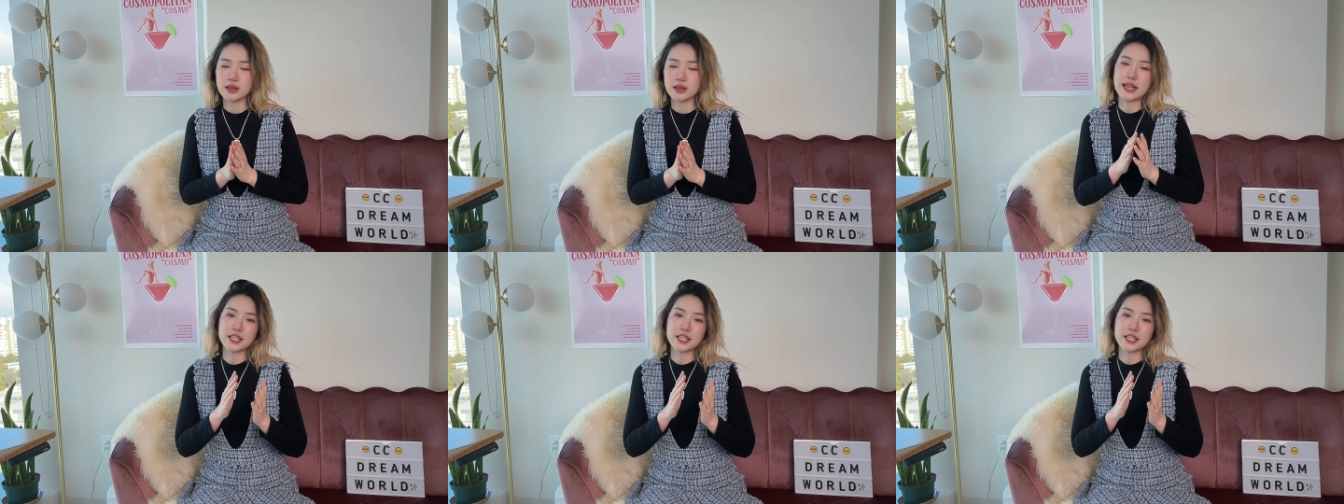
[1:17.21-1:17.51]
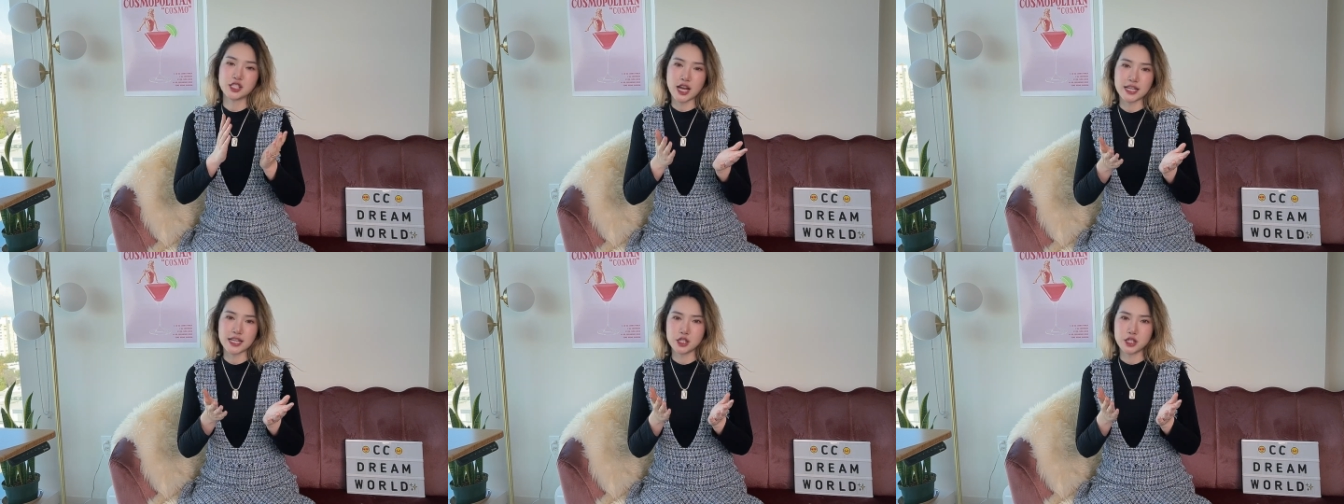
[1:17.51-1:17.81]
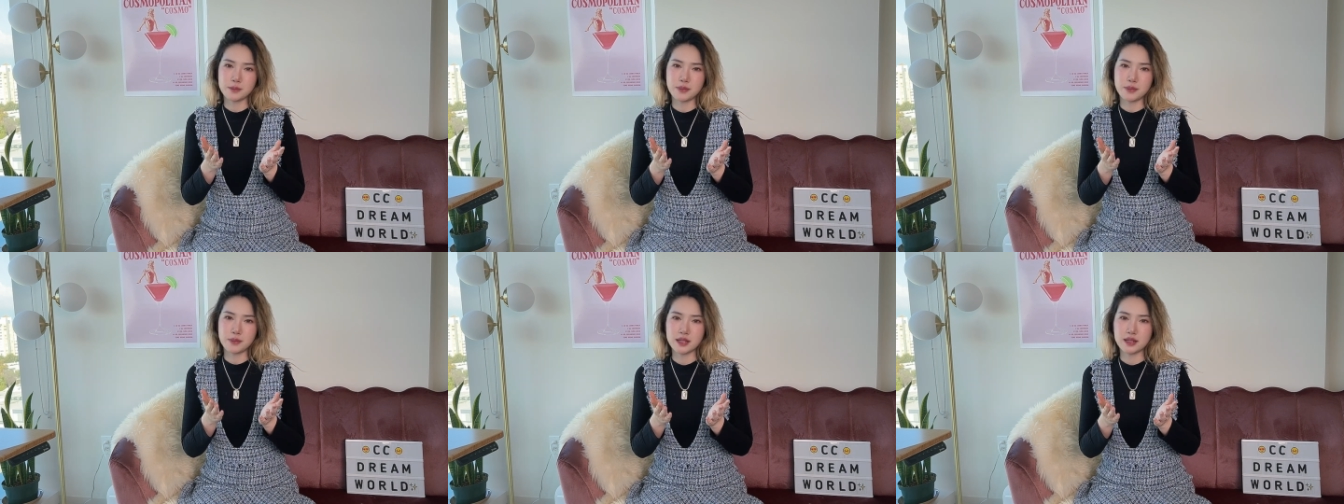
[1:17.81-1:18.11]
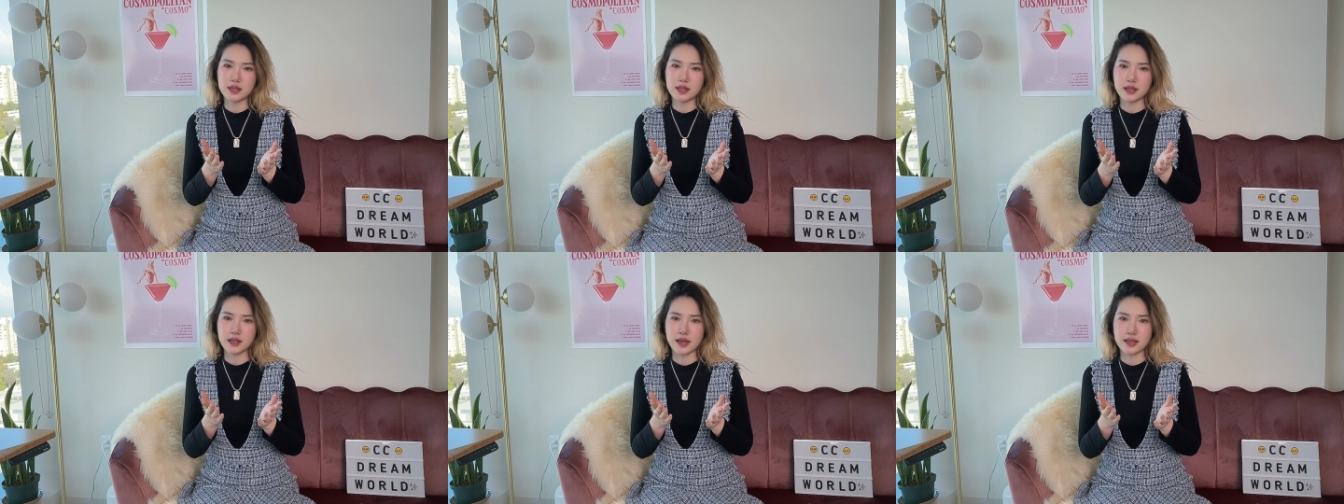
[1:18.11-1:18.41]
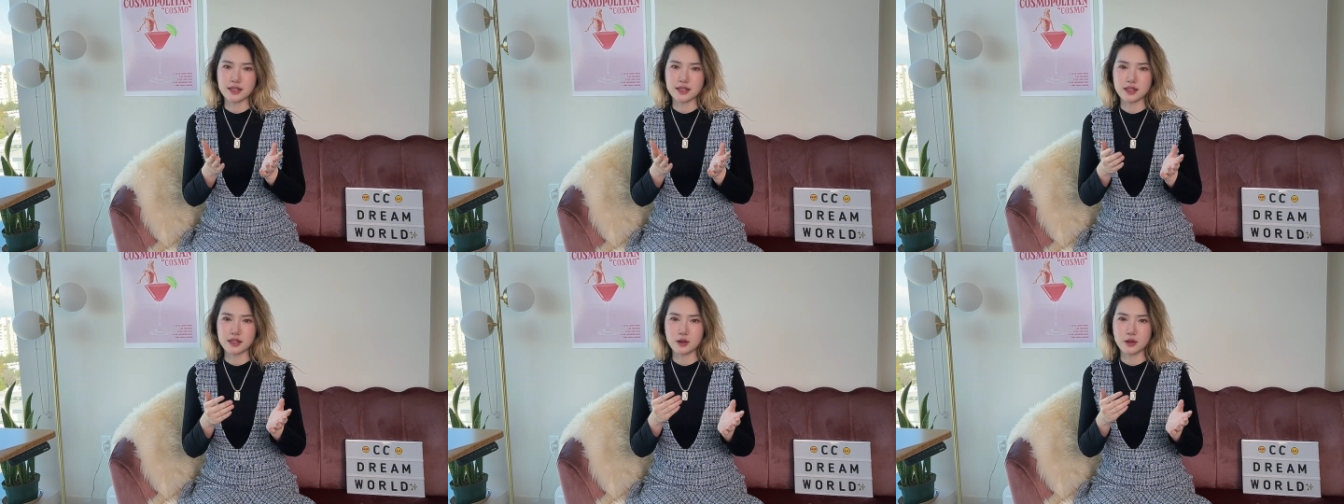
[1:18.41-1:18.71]
Like
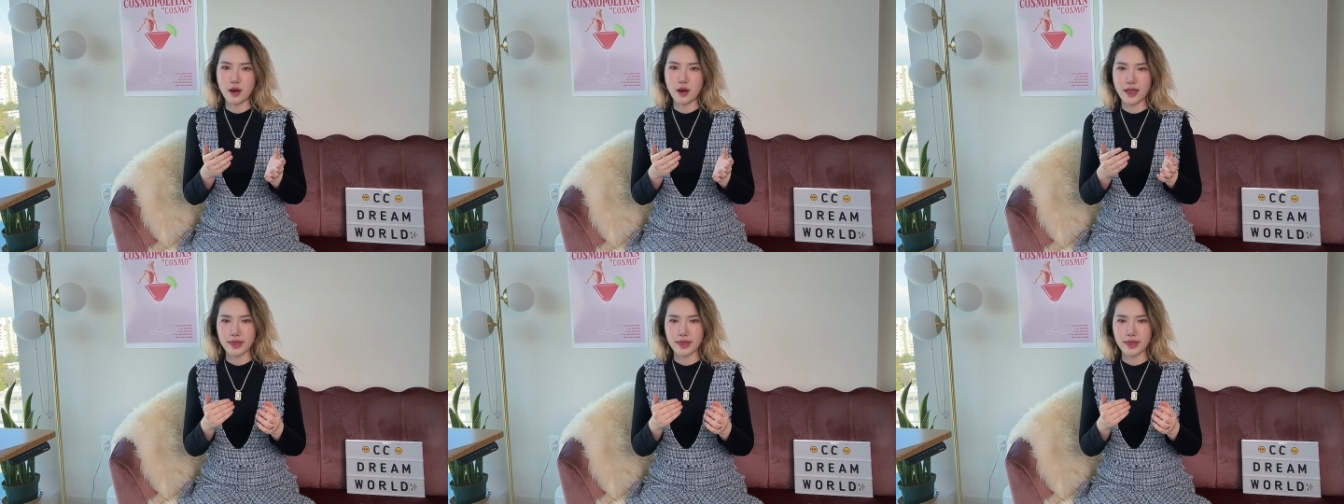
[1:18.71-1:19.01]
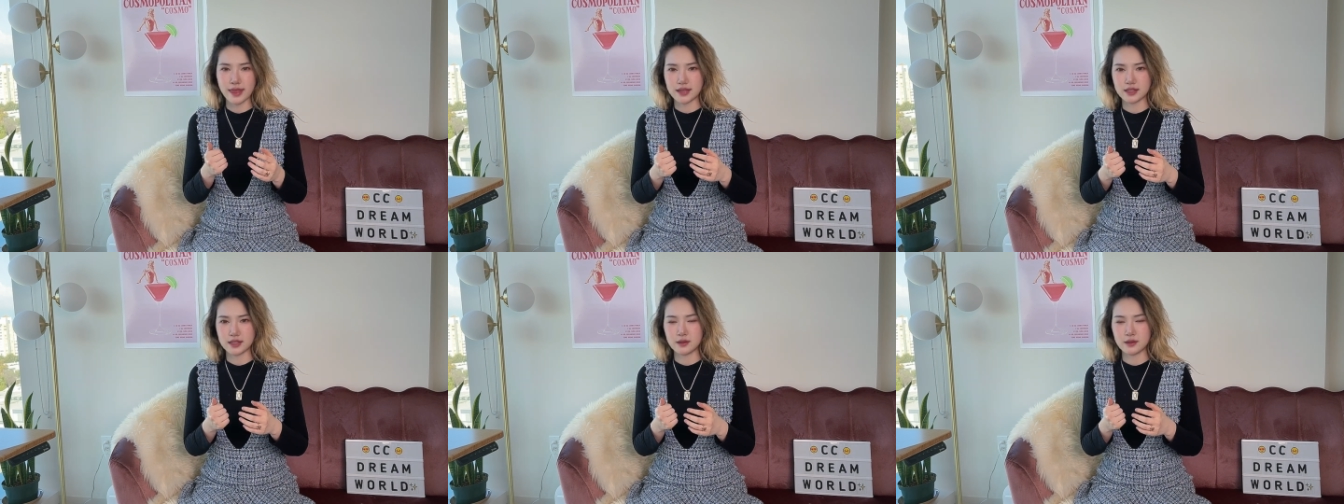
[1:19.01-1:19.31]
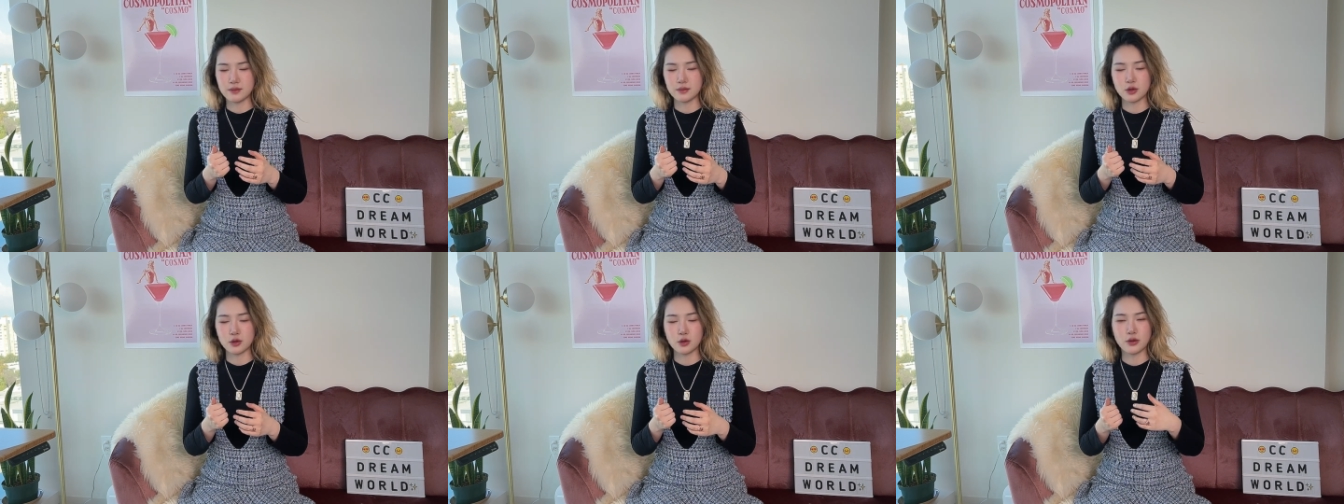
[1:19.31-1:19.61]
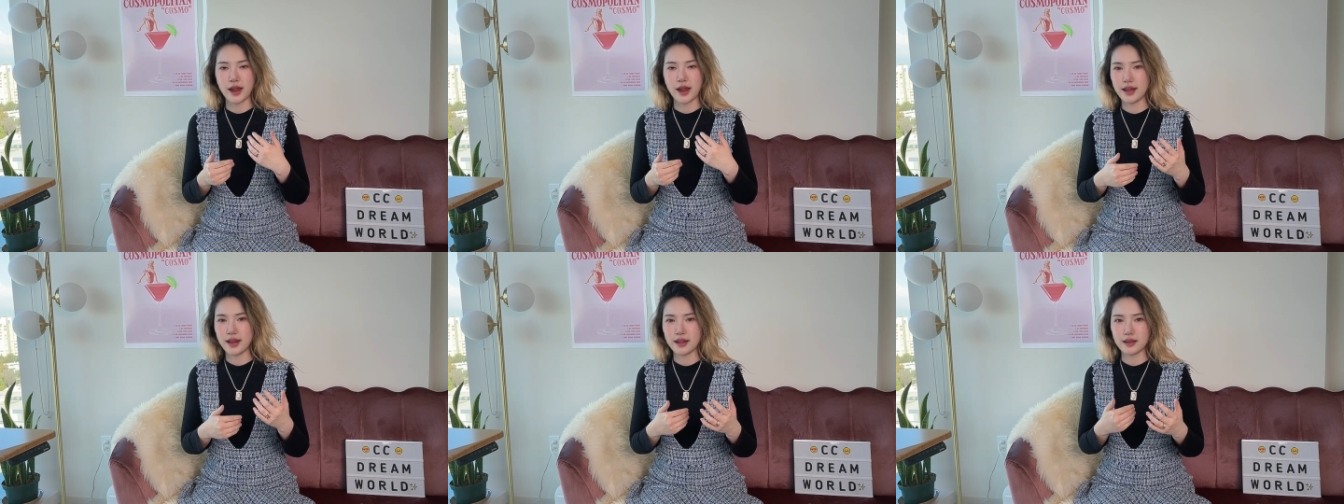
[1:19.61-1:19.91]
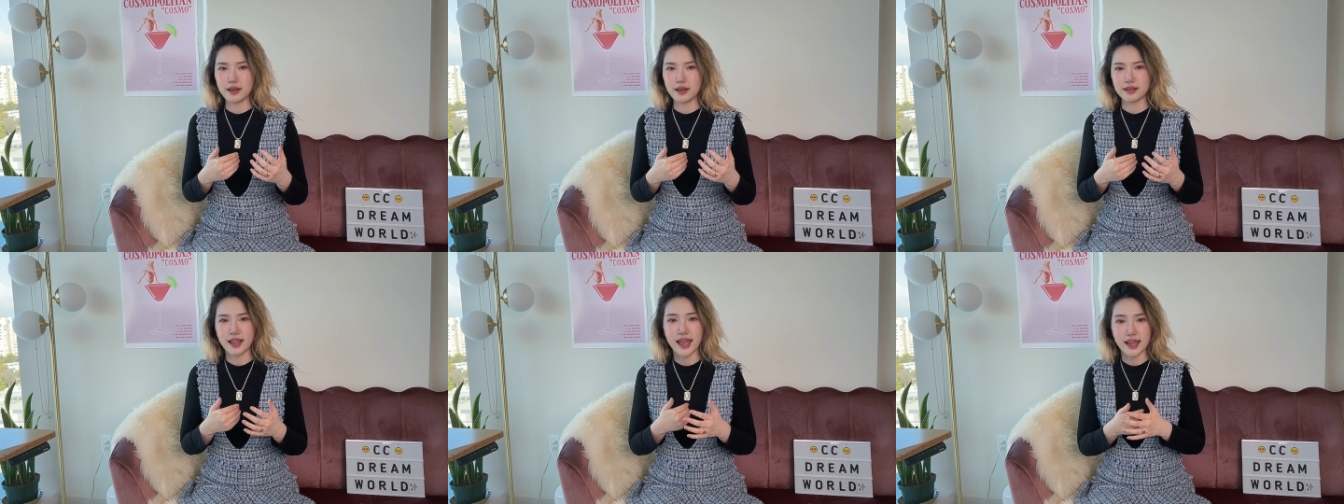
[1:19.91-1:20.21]
ChatGPT is the one that's
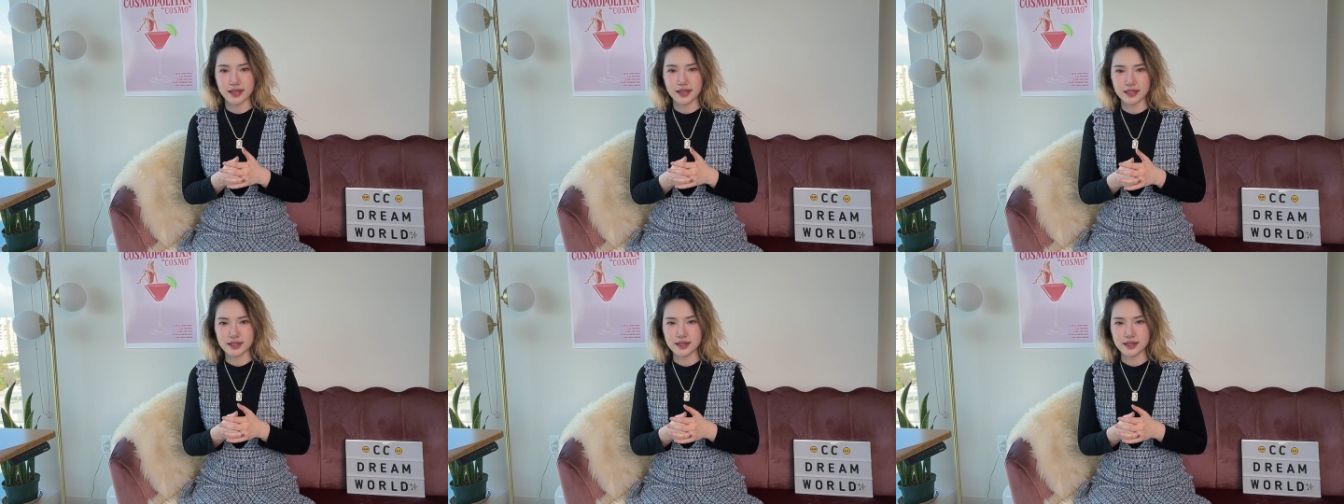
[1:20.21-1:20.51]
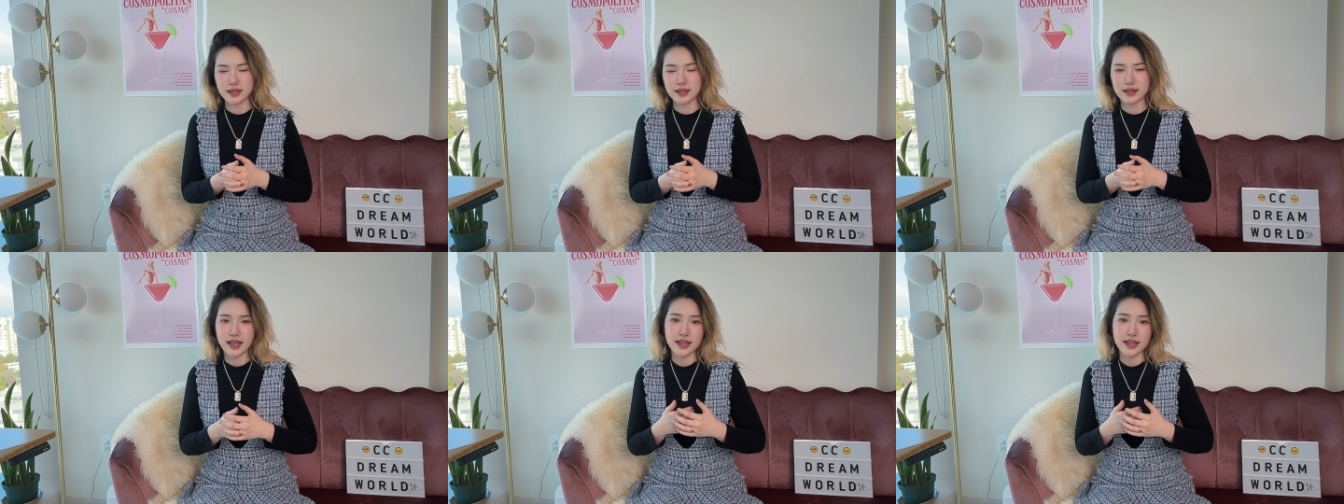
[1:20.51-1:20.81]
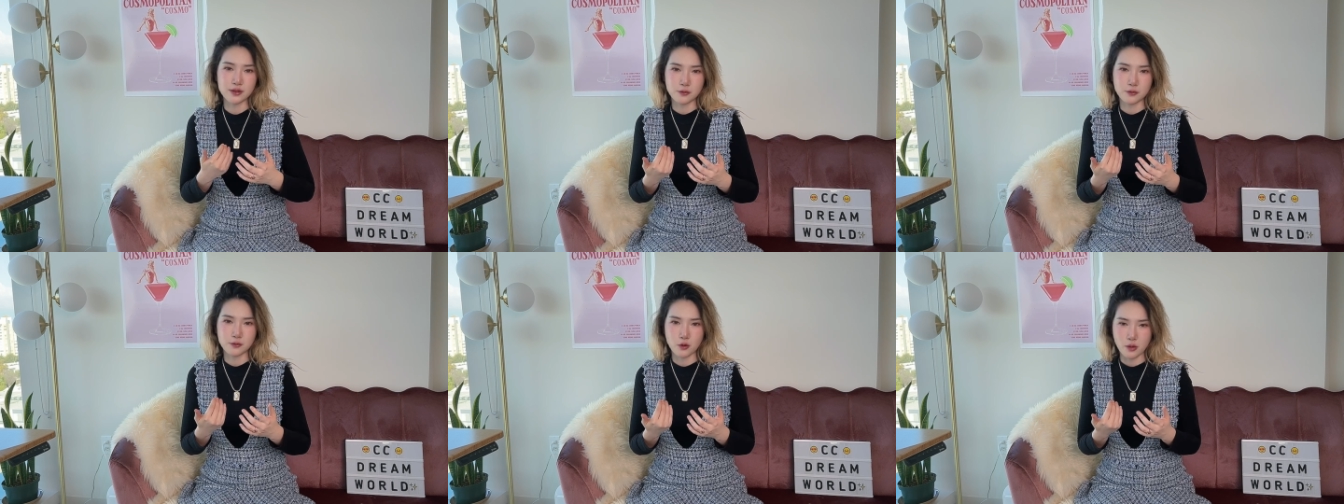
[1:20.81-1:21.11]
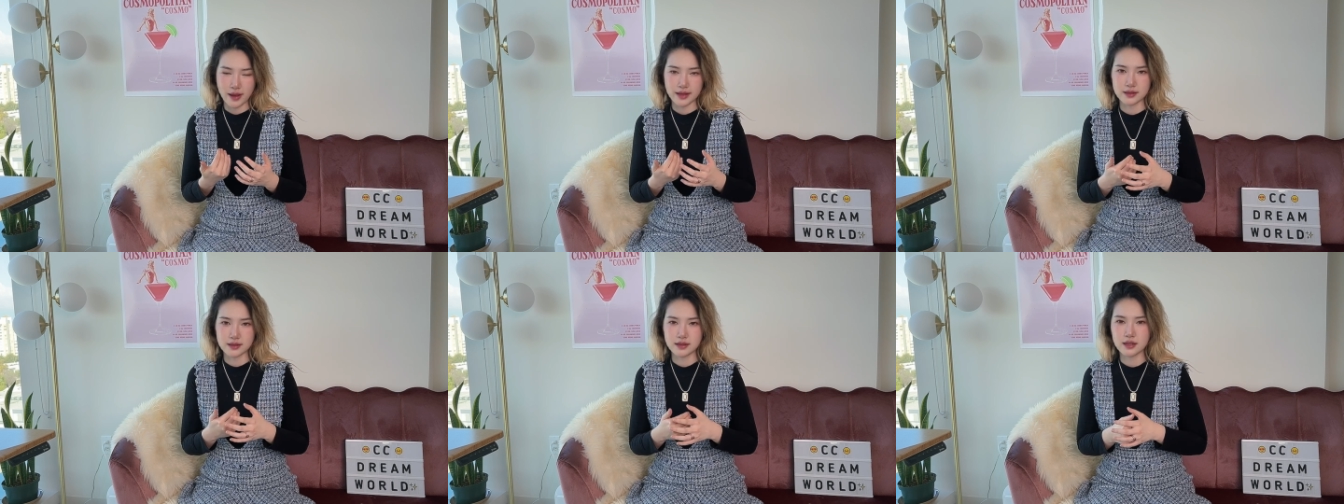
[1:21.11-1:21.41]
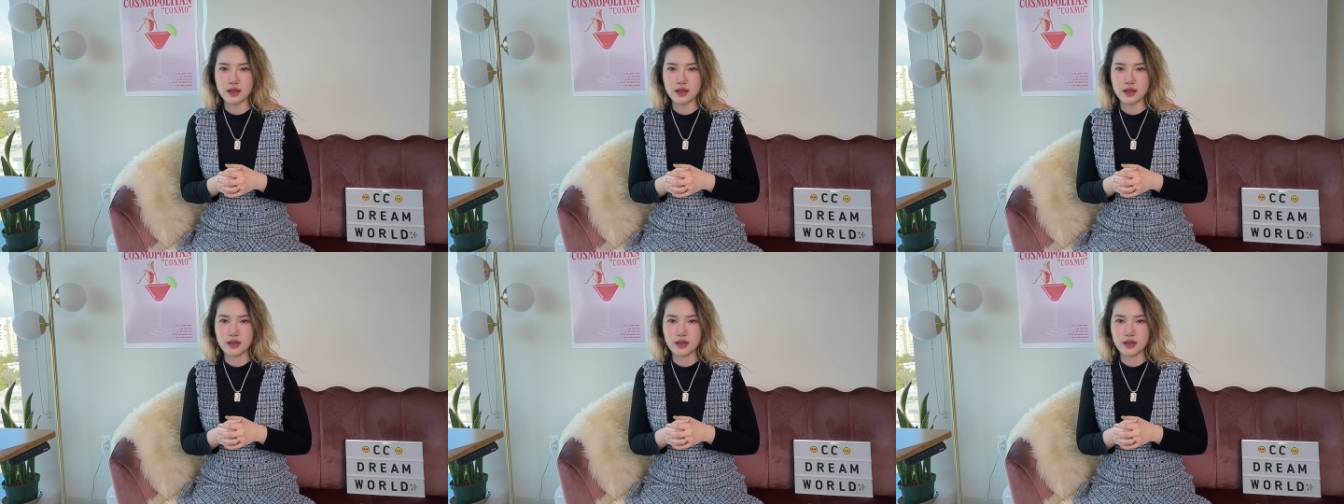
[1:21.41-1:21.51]
creating text format.